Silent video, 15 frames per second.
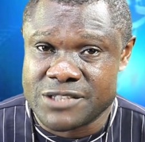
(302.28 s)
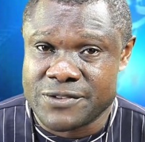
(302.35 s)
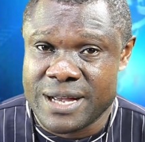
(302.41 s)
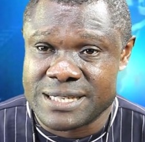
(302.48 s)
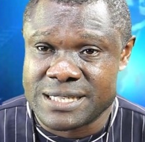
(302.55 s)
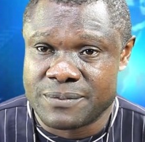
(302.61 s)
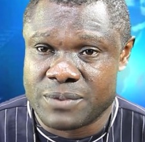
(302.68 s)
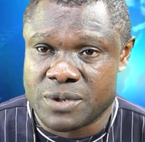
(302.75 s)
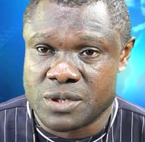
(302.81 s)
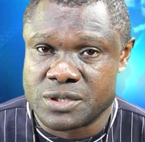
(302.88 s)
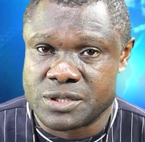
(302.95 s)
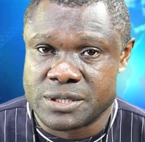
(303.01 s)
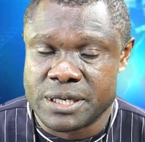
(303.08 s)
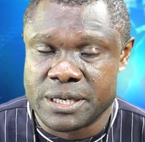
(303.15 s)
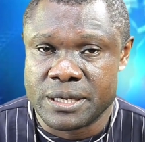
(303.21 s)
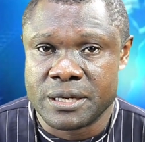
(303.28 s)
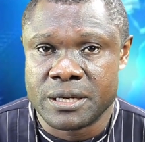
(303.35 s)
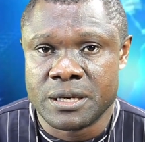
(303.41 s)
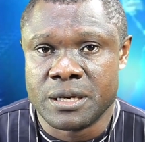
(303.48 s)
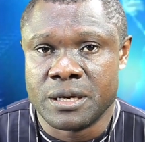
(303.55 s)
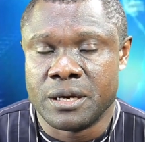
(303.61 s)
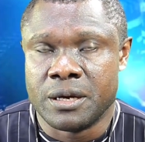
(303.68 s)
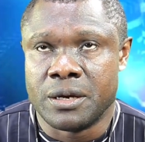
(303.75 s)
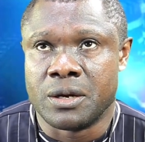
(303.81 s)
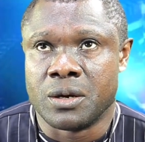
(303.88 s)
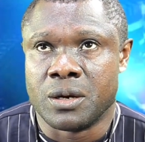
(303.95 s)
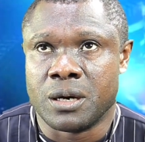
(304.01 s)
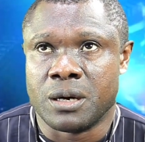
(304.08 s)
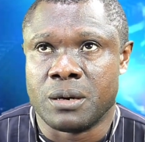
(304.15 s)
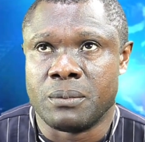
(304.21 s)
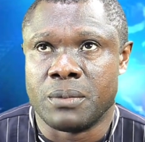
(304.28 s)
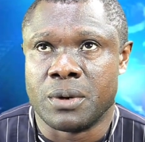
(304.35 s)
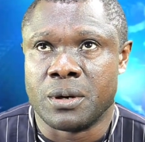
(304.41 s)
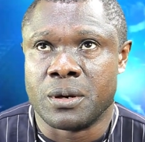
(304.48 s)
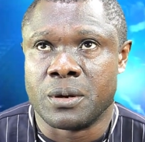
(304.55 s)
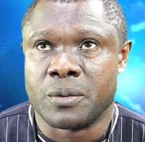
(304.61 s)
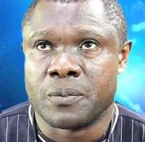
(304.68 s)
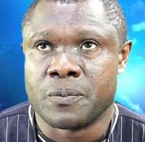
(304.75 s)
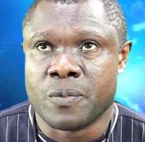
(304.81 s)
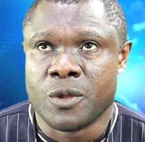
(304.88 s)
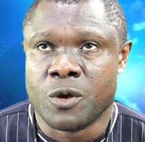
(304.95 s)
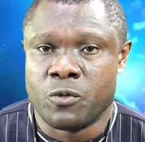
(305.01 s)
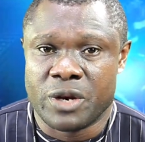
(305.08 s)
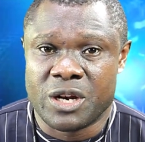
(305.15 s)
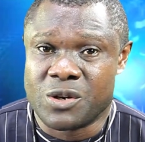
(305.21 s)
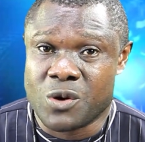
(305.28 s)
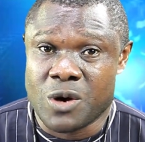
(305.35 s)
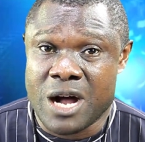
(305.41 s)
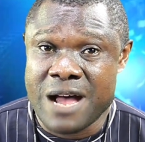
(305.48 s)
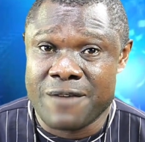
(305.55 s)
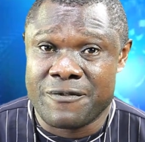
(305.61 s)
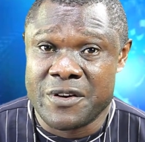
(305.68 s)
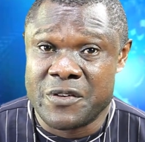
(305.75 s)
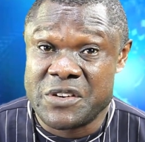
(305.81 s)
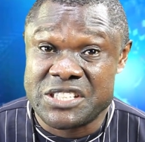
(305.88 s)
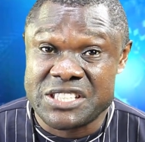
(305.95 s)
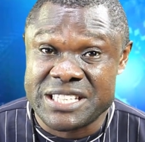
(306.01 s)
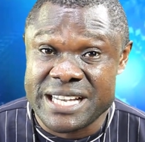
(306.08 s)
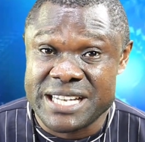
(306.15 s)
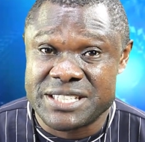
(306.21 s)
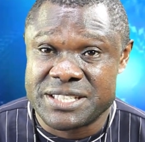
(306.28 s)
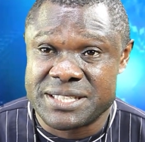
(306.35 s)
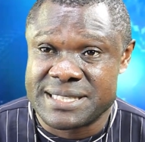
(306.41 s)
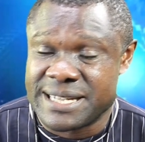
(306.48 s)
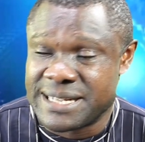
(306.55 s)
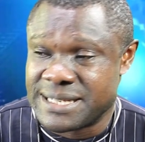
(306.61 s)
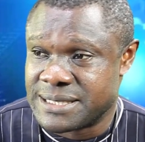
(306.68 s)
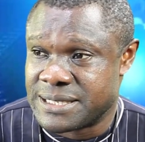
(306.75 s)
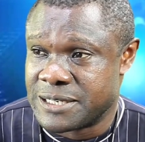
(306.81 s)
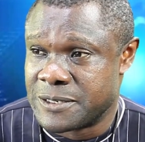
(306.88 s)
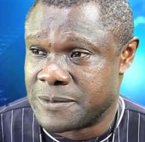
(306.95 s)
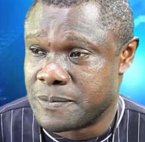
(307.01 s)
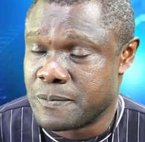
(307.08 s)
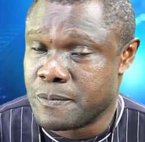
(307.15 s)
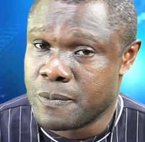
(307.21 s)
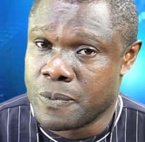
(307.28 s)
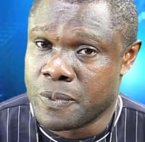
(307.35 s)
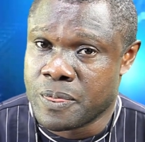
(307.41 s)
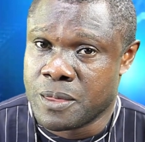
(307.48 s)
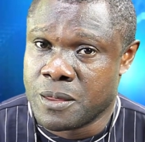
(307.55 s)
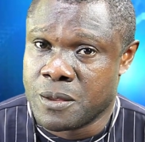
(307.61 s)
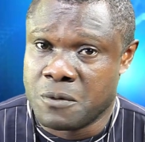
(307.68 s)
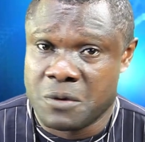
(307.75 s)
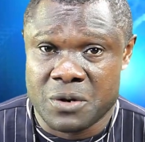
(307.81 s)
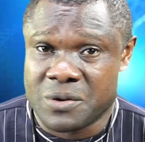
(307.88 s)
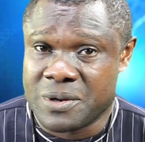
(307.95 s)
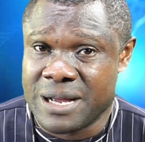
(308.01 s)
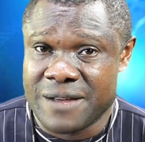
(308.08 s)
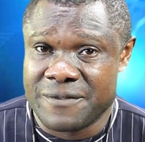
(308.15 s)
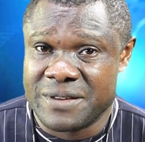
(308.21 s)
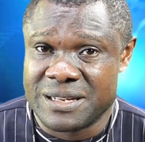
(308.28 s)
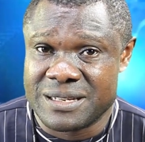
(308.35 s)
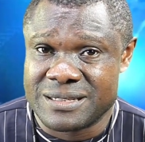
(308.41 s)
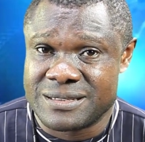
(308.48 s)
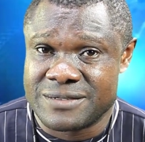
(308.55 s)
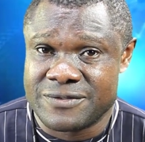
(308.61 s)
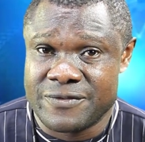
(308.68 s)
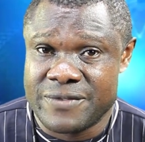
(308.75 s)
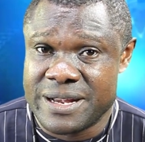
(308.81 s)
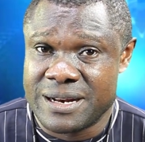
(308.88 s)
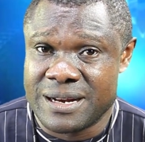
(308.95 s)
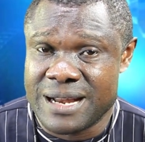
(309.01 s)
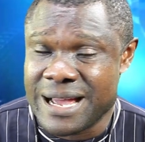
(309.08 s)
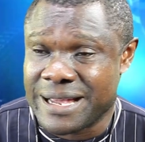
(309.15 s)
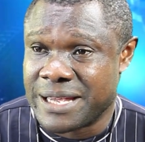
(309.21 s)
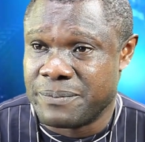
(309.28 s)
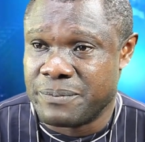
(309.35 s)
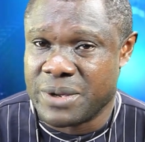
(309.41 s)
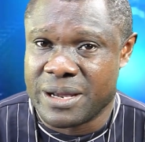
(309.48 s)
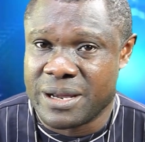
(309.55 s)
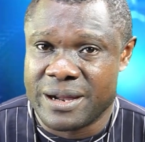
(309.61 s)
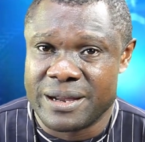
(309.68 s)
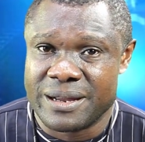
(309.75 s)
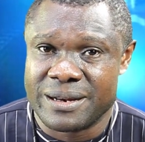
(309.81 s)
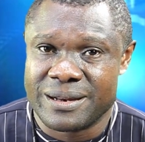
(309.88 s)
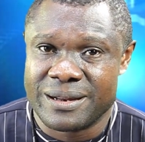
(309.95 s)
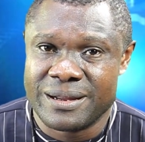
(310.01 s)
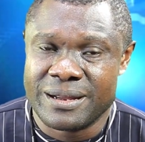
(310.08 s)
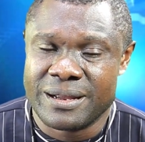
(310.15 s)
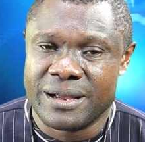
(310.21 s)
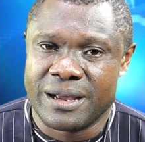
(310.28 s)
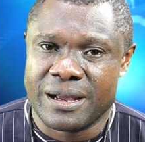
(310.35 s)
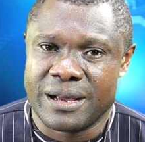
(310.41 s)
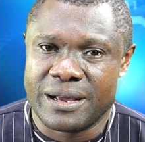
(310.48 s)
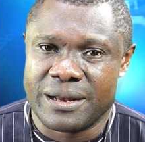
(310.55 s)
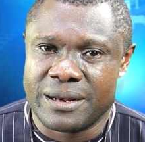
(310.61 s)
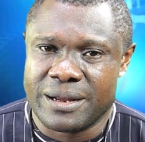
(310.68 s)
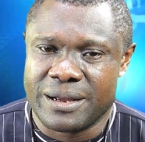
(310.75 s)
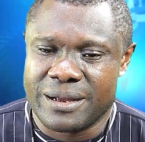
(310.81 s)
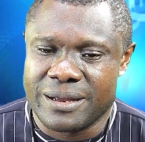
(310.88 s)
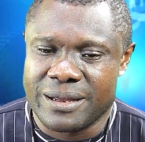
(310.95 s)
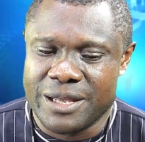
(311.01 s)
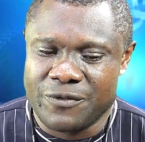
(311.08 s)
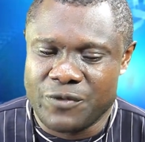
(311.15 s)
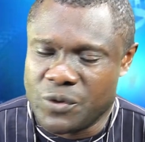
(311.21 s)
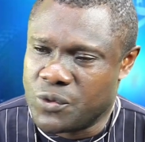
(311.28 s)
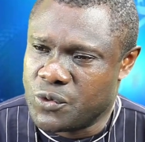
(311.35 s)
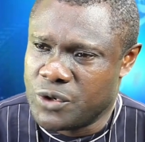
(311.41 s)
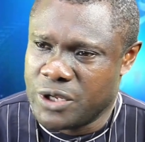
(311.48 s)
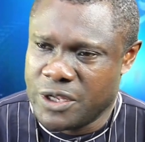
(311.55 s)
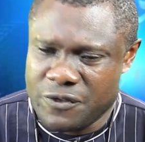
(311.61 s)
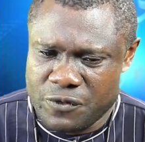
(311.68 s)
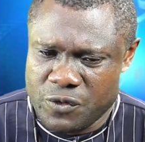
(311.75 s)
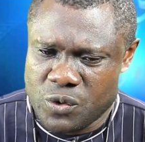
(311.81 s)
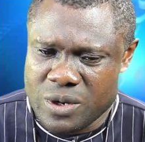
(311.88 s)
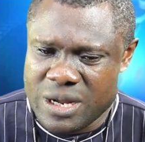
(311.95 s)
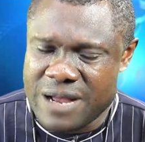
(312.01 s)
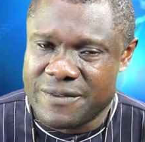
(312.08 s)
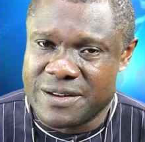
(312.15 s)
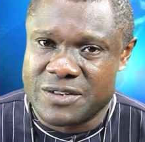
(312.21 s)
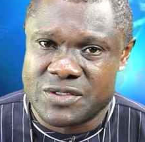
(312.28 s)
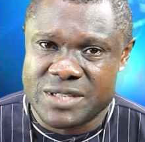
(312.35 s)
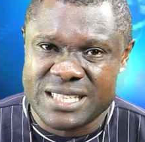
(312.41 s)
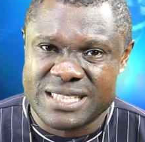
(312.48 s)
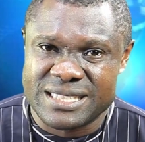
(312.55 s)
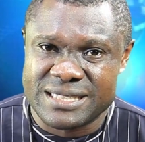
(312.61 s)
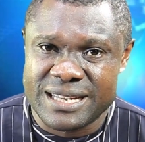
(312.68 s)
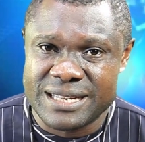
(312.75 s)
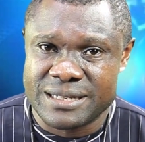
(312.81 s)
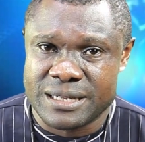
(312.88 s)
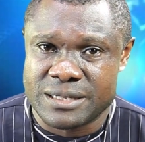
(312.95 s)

as far as I'm concerned, we did not have a research center. We don't have it. It's very lacking behind. And if we don't have a research center,